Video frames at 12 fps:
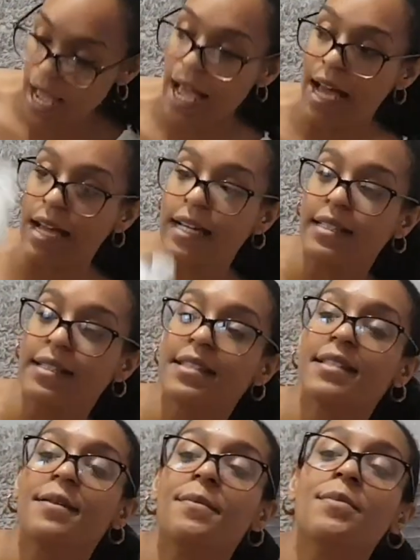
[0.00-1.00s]
and
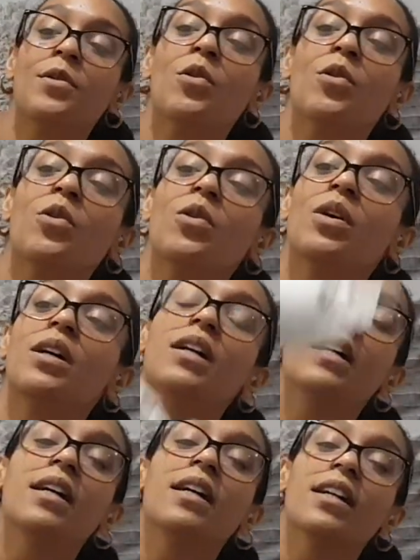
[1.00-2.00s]
some more
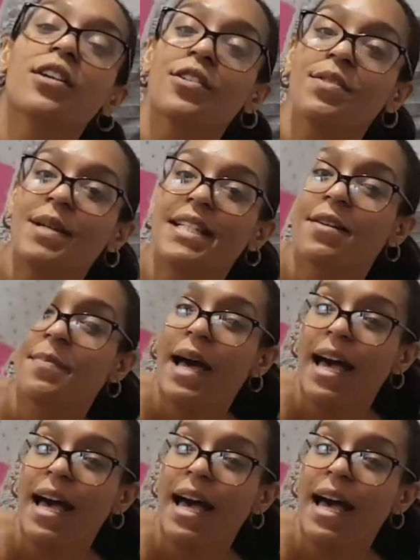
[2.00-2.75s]
cosmetic